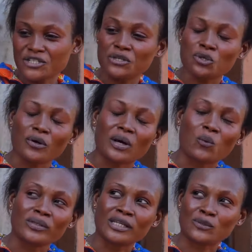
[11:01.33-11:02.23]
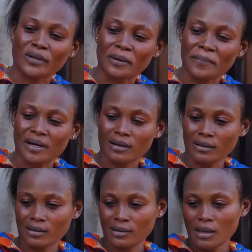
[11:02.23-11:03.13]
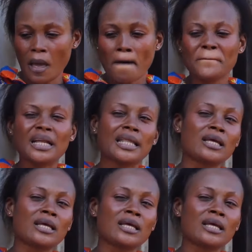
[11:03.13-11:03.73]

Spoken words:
and she thought I wanted to help her. But